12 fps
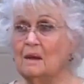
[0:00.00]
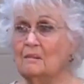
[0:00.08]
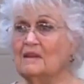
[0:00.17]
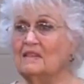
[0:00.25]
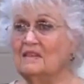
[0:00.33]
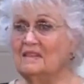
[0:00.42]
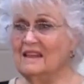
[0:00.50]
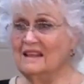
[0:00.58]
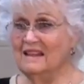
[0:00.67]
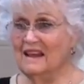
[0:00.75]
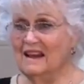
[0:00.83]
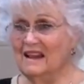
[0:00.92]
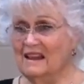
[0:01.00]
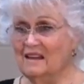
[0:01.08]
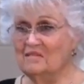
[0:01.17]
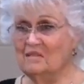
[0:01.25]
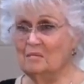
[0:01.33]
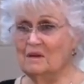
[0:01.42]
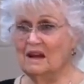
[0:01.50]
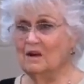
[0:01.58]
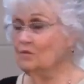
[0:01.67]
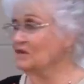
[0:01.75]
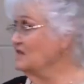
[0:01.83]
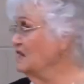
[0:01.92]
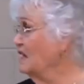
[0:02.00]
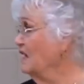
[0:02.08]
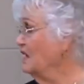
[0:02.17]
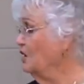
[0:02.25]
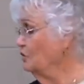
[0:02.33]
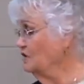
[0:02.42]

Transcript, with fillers: But the thing that I loved about it was, here